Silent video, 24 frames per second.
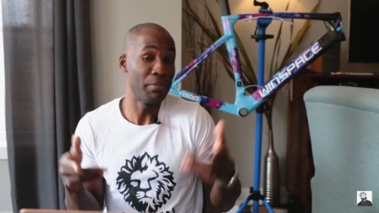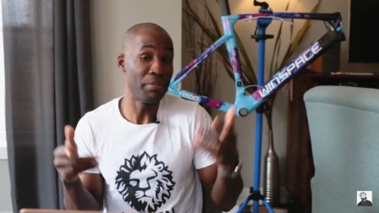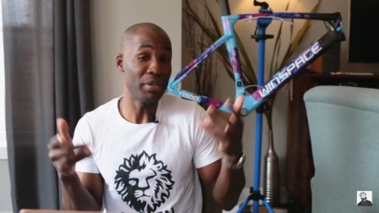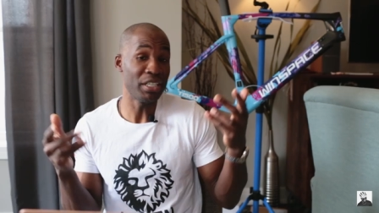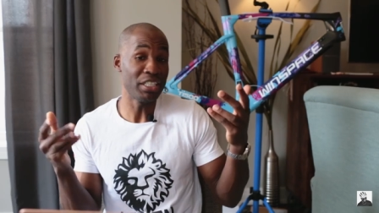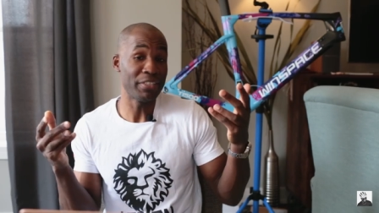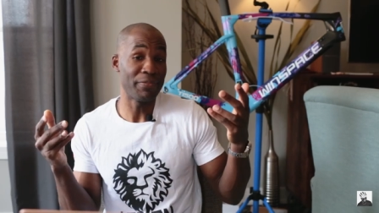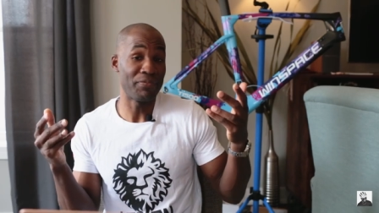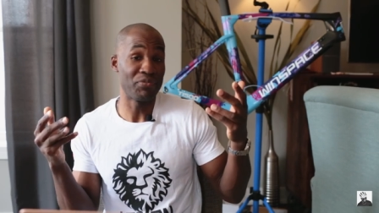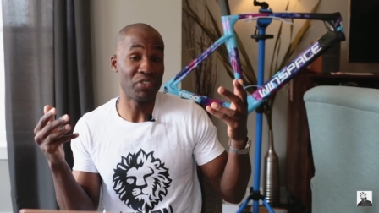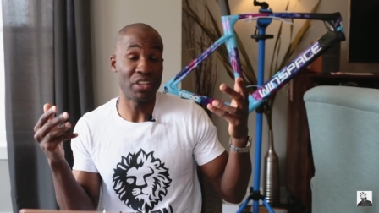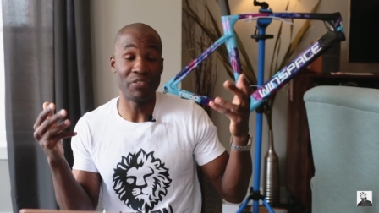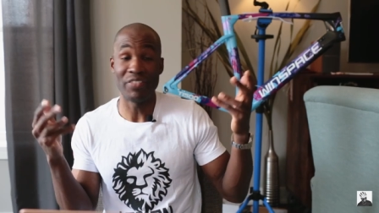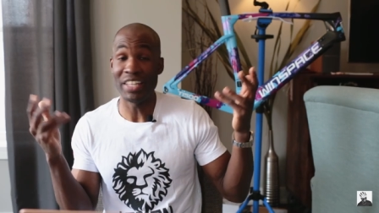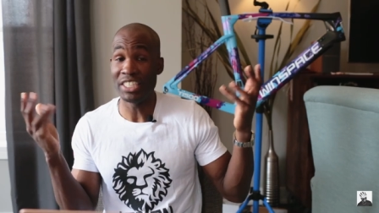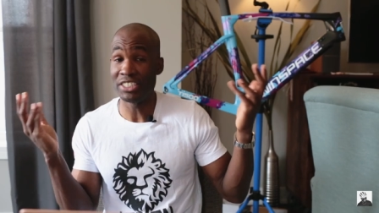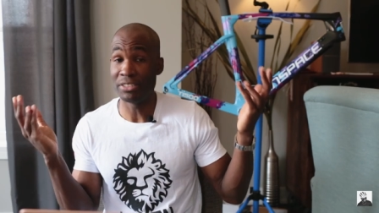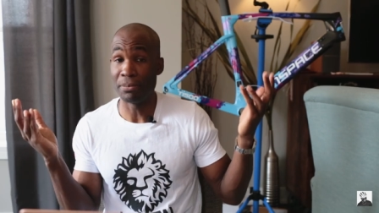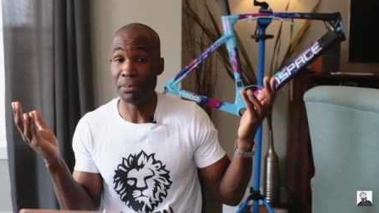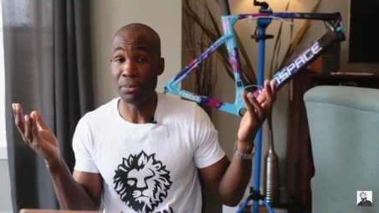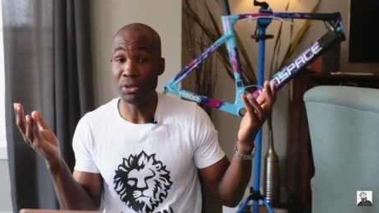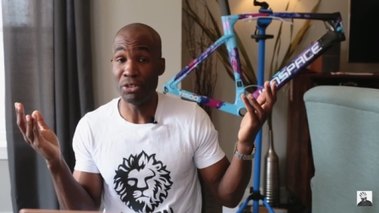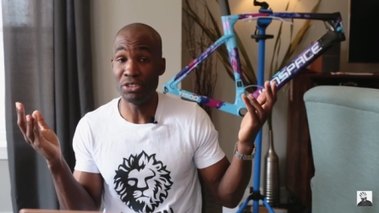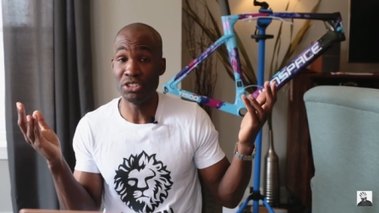But if that's
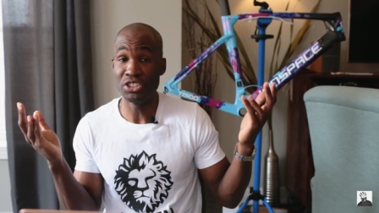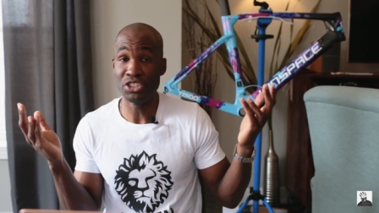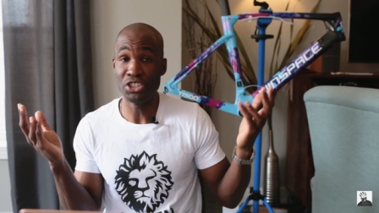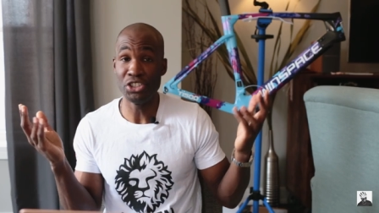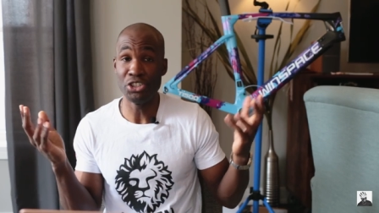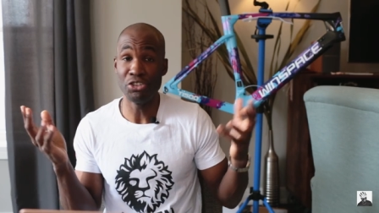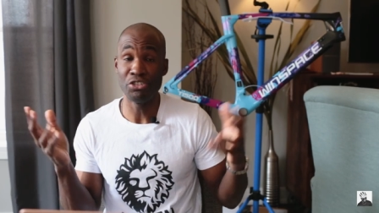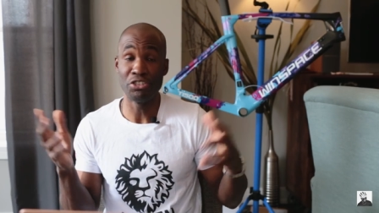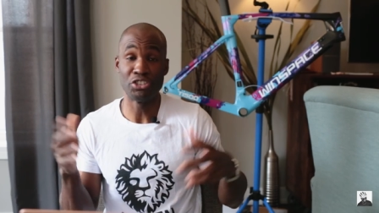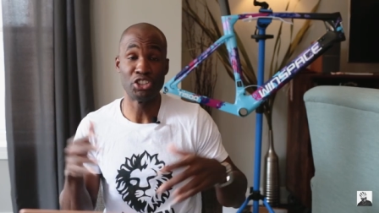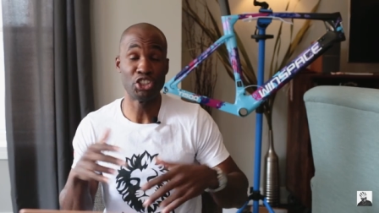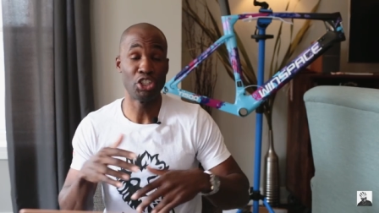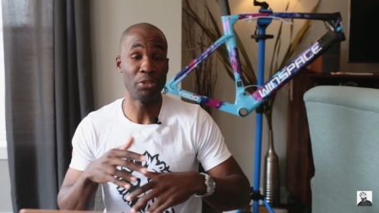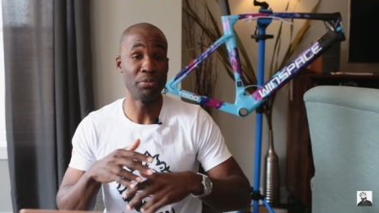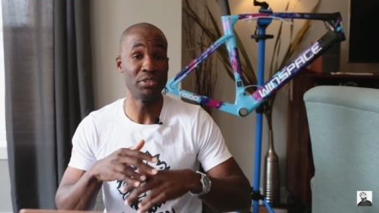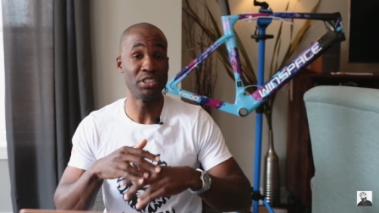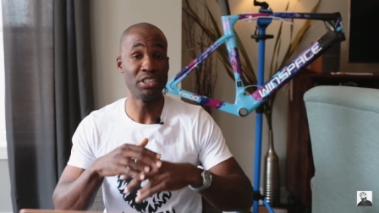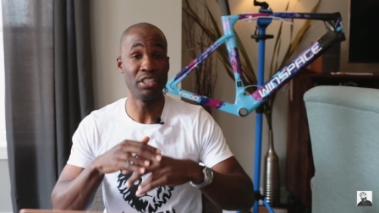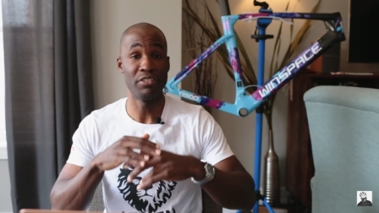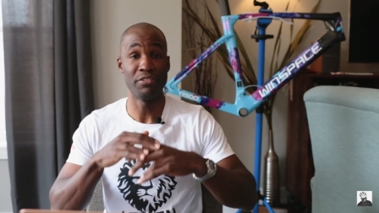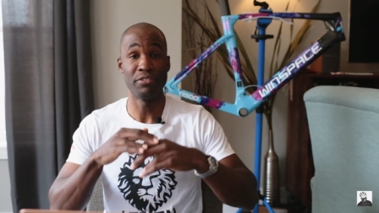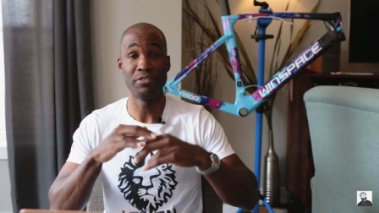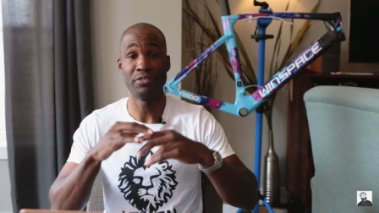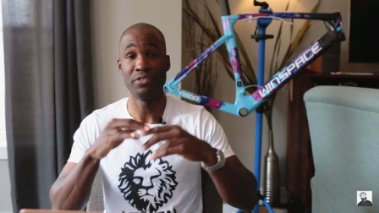important to you in
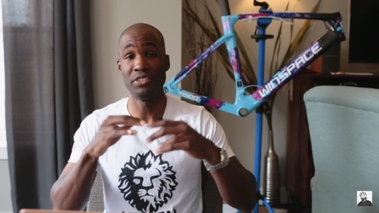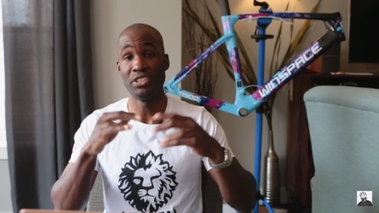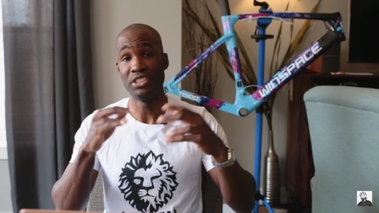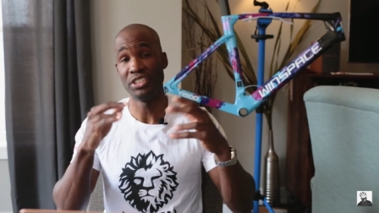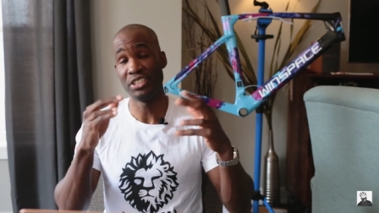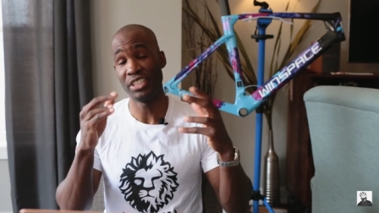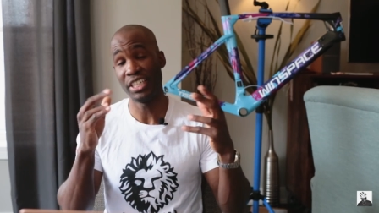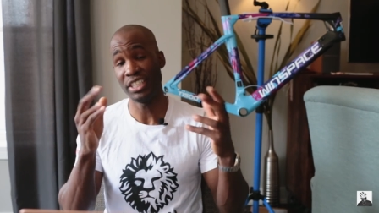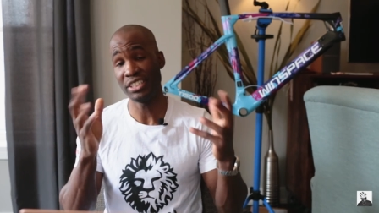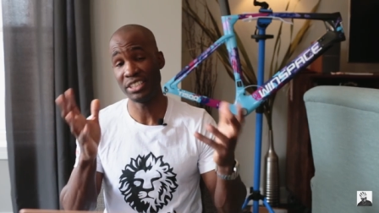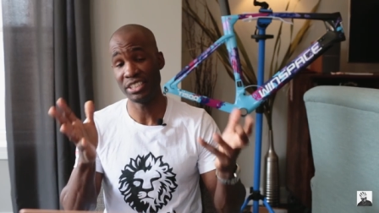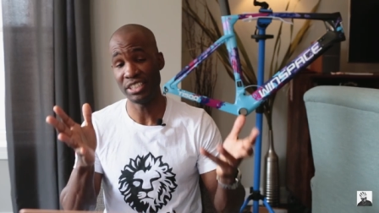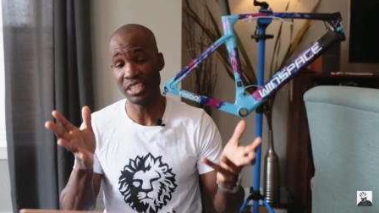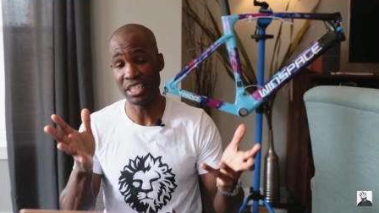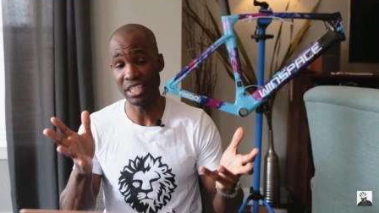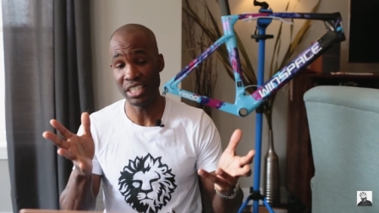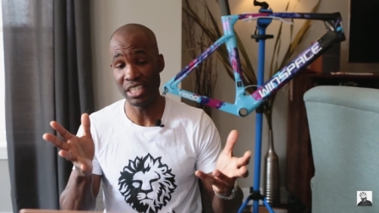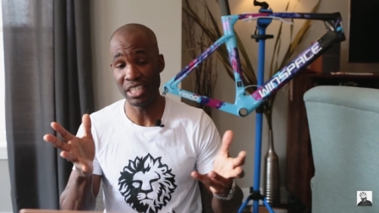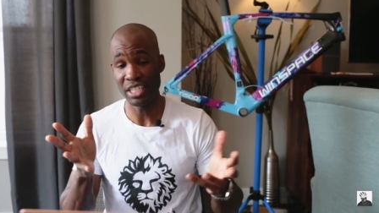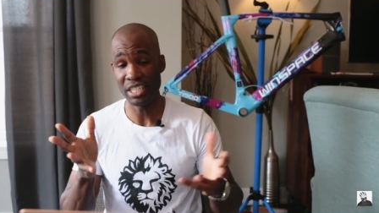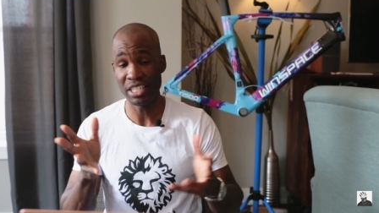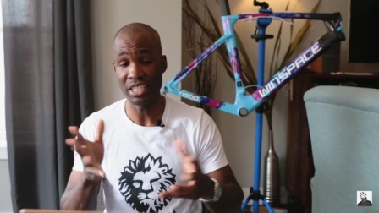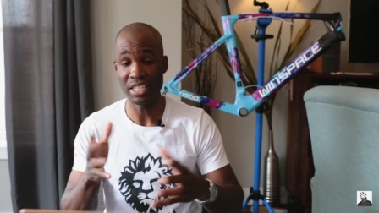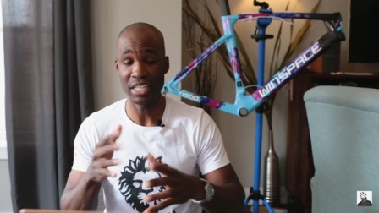terms of
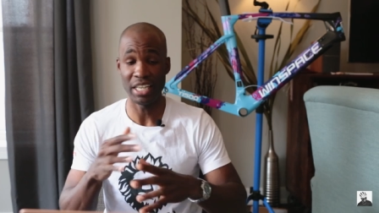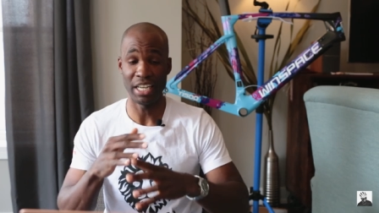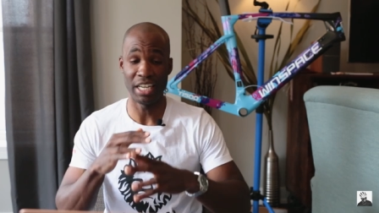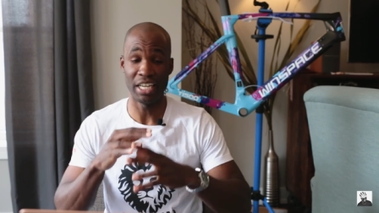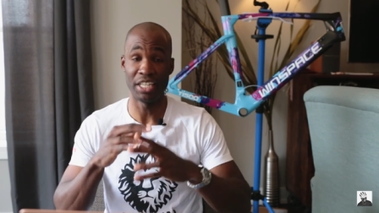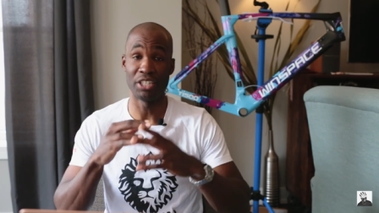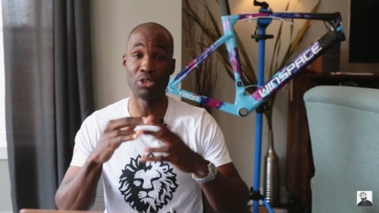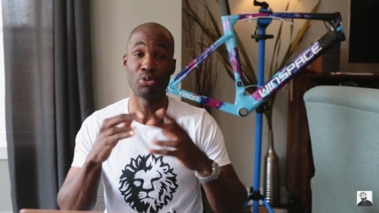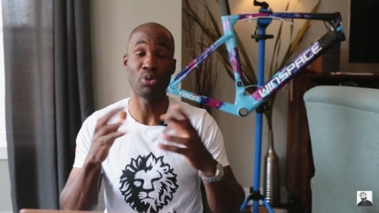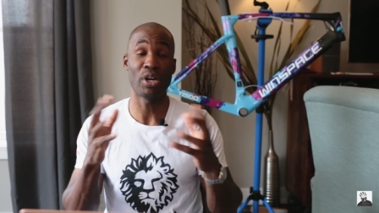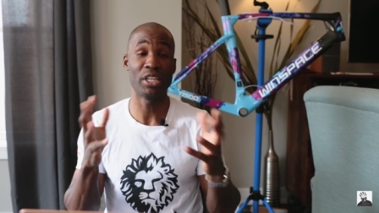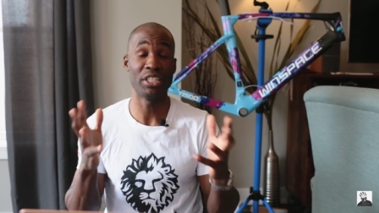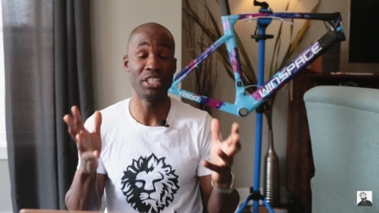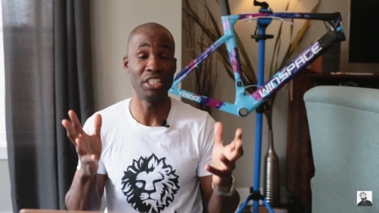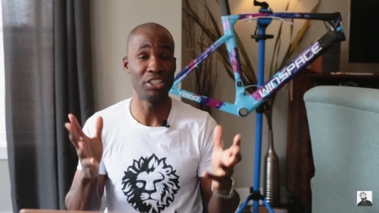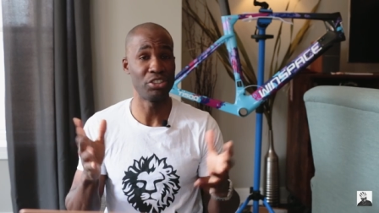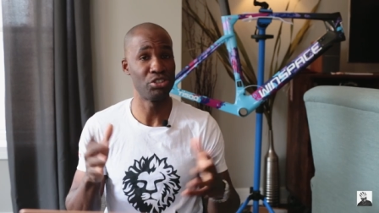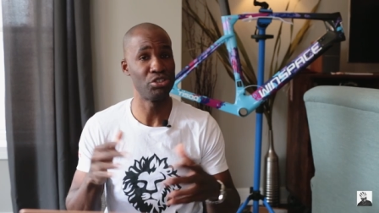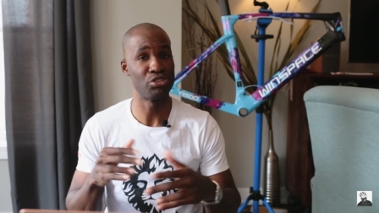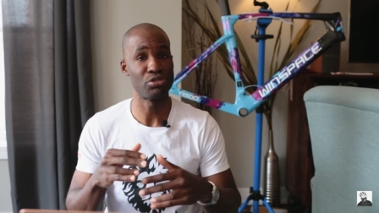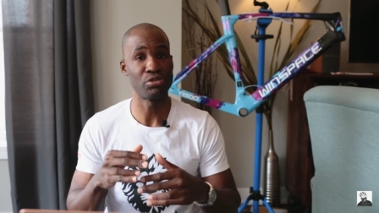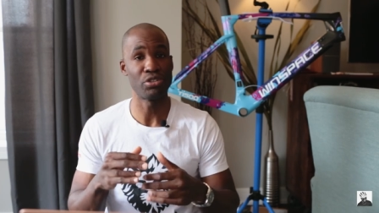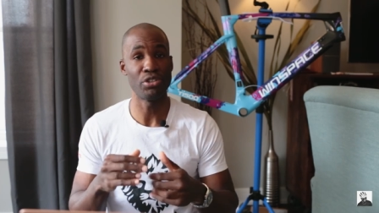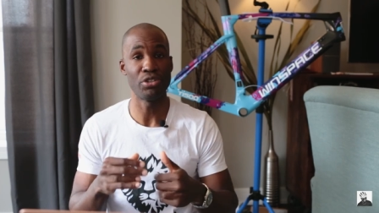testing and quality
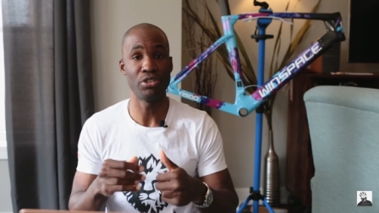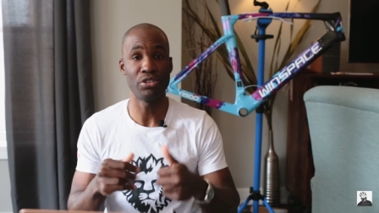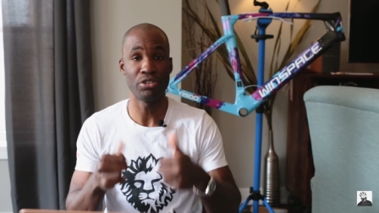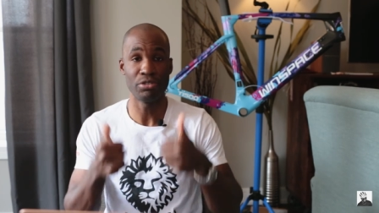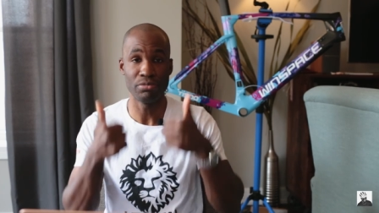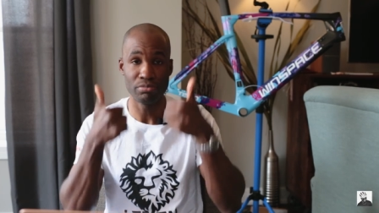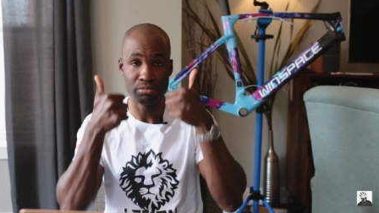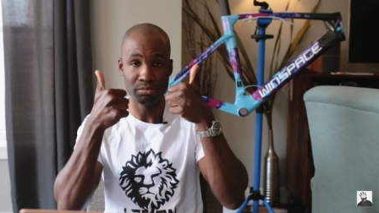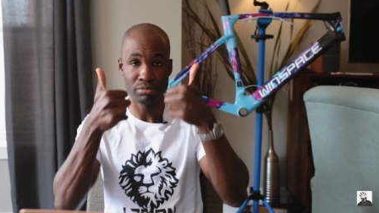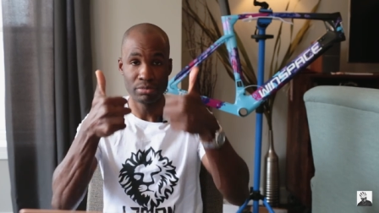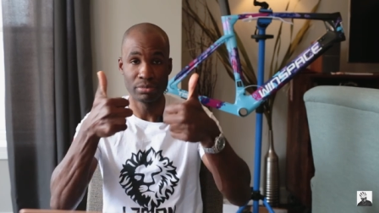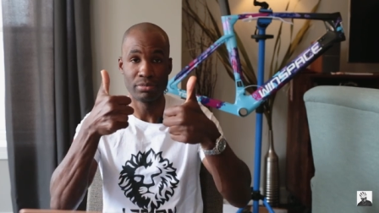control,